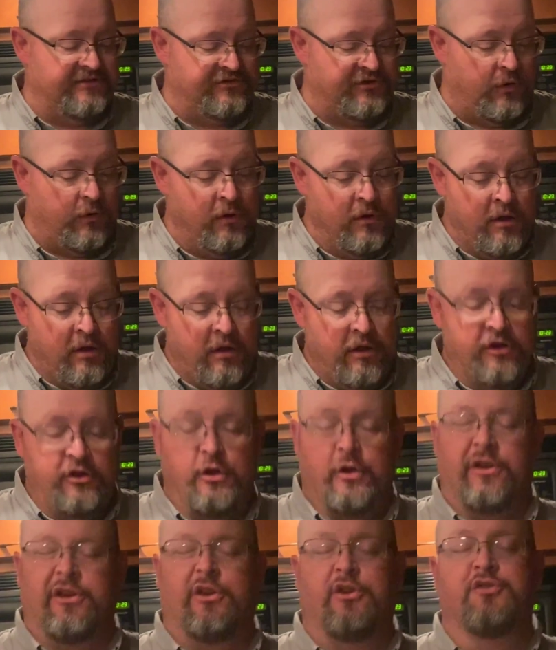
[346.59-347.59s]
So
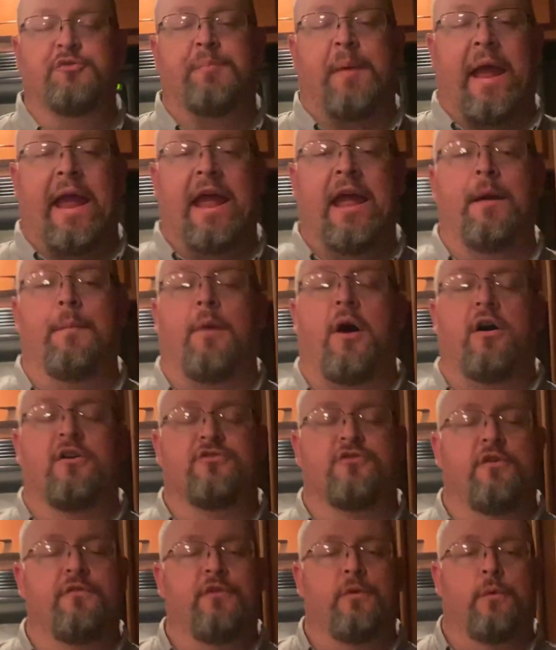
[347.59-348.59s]
you can use Pam
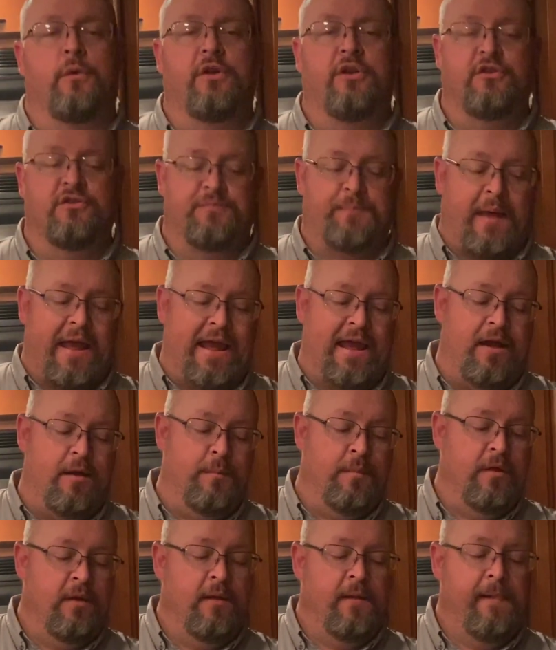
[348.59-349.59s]
also if you want to use Pam.